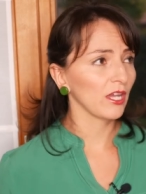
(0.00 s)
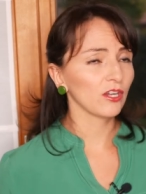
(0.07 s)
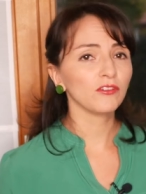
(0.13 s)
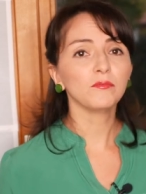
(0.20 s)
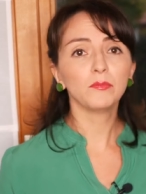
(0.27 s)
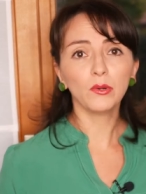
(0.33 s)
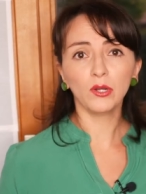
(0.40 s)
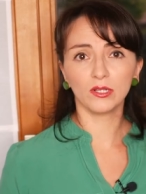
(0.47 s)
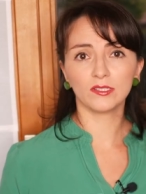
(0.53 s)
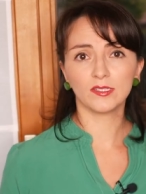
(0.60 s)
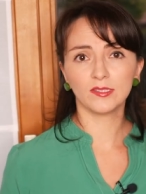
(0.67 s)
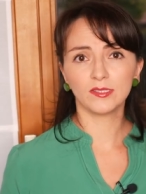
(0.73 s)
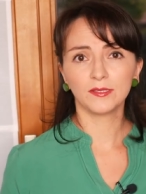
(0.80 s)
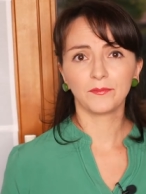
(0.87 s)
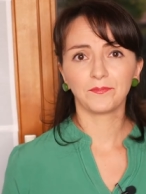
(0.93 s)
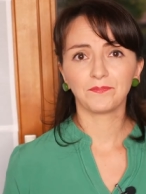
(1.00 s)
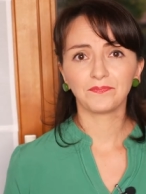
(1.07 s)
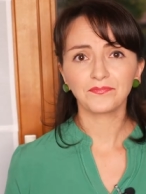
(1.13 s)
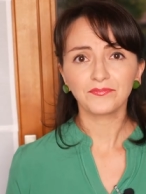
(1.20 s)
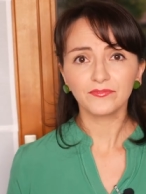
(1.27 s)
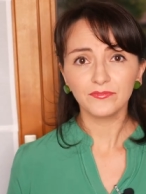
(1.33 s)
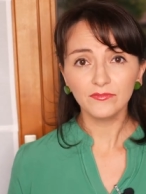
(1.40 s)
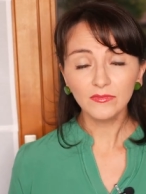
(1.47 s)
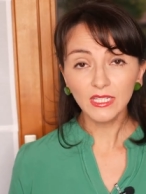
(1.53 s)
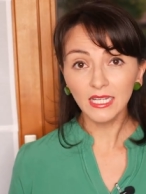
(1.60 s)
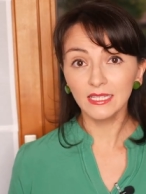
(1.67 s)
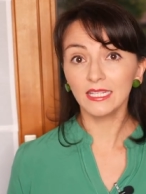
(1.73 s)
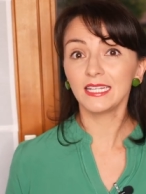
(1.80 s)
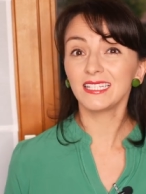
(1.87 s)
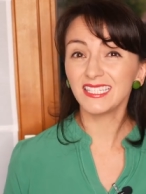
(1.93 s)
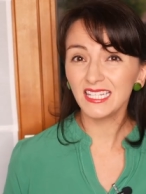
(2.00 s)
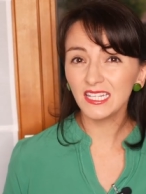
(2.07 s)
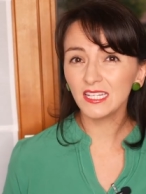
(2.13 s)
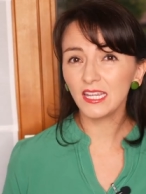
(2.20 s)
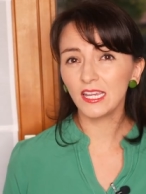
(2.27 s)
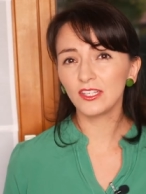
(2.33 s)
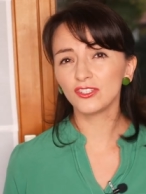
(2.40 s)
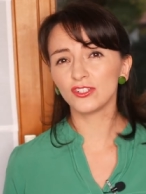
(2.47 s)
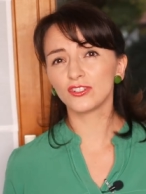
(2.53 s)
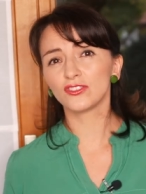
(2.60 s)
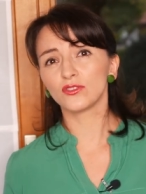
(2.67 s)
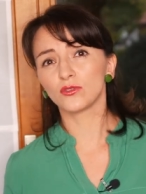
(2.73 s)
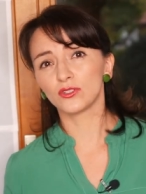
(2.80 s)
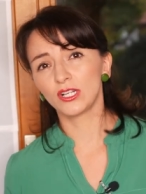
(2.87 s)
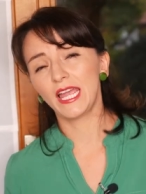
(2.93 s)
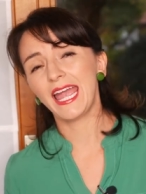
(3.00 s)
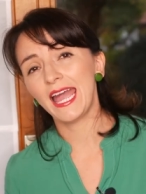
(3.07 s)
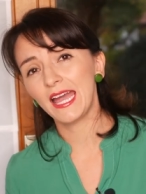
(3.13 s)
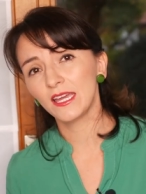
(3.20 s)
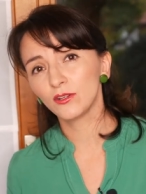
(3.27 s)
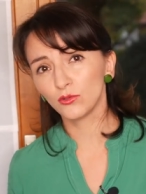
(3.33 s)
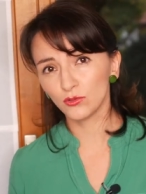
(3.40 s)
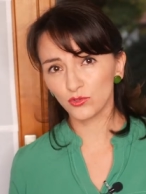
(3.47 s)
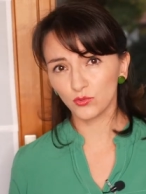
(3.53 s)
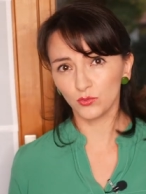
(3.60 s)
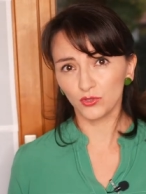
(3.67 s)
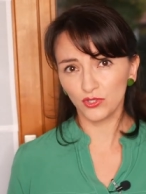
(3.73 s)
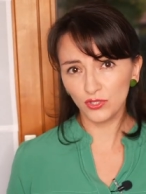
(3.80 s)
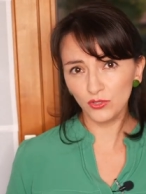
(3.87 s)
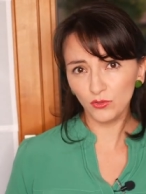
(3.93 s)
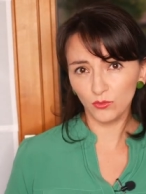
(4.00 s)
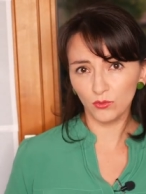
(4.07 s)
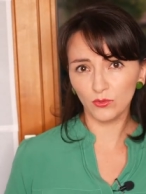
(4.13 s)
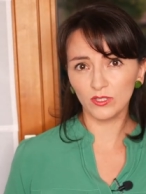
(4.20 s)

out of books like teenagers or adults would do,